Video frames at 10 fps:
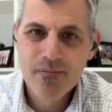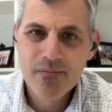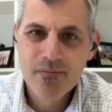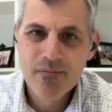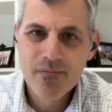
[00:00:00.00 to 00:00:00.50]

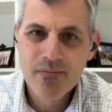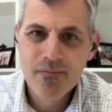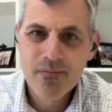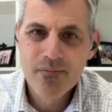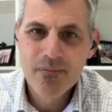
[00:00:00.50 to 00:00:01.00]

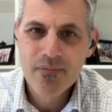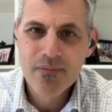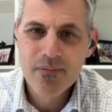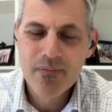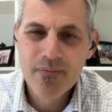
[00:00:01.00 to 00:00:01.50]

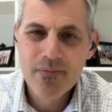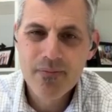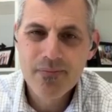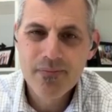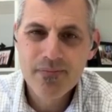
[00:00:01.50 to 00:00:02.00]

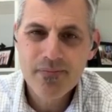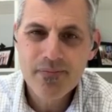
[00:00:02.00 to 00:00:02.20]
This person isn't speaking.